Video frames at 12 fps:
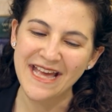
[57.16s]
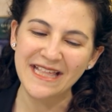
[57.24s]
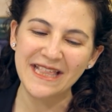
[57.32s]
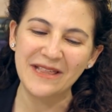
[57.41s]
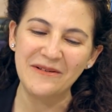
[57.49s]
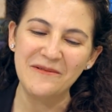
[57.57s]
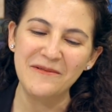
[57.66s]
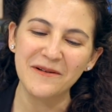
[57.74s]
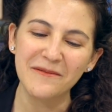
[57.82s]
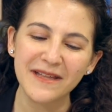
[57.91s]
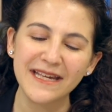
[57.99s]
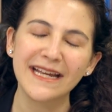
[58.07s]
So
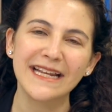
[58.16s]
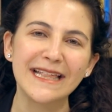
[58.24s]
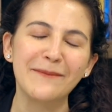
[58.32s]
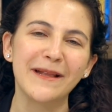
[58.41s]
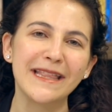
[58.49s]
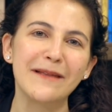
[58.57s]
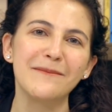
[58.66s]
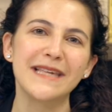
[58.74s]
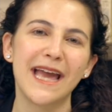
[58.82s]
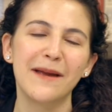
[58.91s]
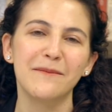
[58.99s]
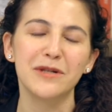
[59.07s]
we're really going to spend some
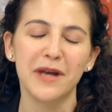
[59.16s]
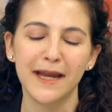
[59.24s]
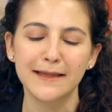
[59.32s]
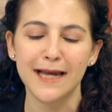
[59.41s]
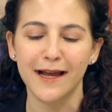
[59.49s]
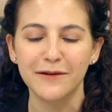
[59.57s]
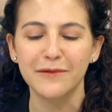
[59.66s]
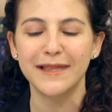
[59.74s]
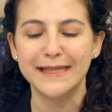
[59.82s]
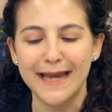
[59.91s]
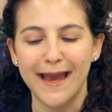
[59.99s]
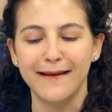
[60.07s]
time trying to
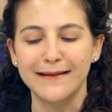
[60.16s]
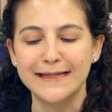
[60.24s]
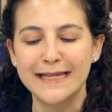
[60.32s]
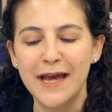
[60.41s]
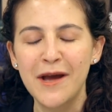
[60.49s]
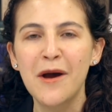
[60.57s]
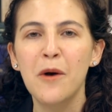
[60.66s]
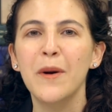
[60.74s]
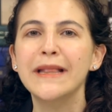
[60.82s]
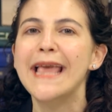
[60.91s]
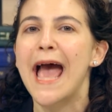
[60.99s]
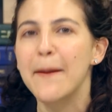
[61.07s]
understand
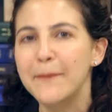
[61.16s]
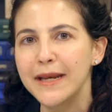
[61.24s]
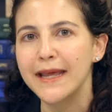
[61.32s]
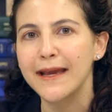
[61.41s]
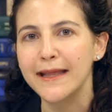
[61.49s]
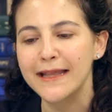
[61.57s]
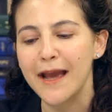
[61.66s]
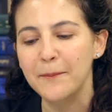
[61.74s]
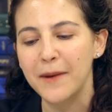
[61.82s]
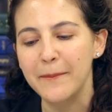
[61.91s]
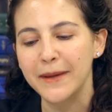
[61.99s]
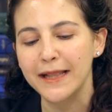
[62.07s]
what's happening in the
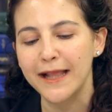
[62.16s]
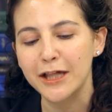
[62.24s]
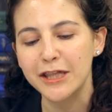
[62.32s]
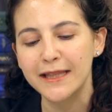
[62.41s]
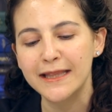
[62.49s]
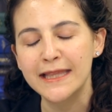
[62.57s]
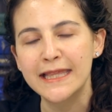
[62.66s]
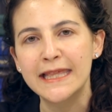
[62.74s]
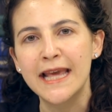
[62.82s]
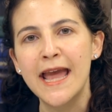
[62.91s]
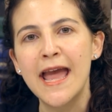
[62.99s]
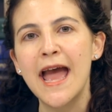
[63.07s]
upcoming
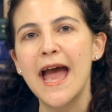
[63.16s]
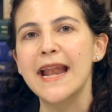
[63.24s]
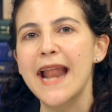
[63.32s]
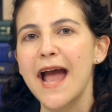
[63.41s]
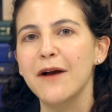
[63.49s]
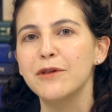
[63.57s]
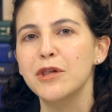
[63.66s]
elections and how